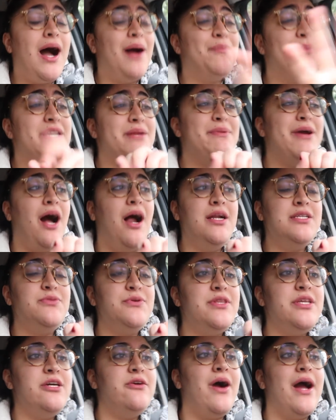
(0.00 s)
I'm gonna be honest
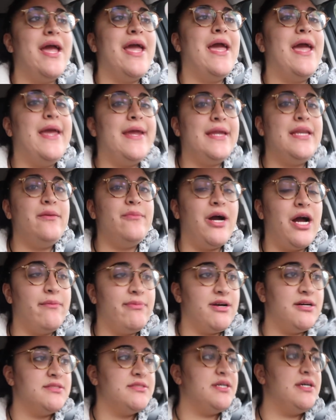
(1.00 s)
with you, I hate getting my
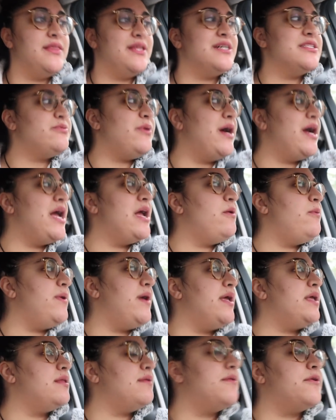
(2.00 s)
eyebrows done. That's why I
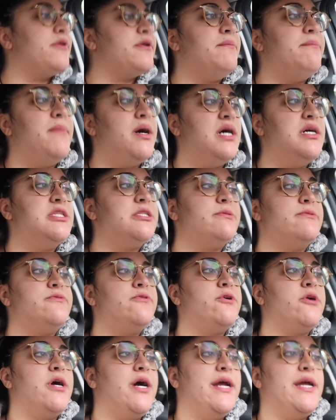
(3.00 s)
wait literally months
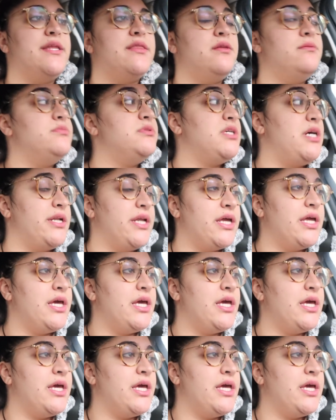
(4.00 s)
before I get them done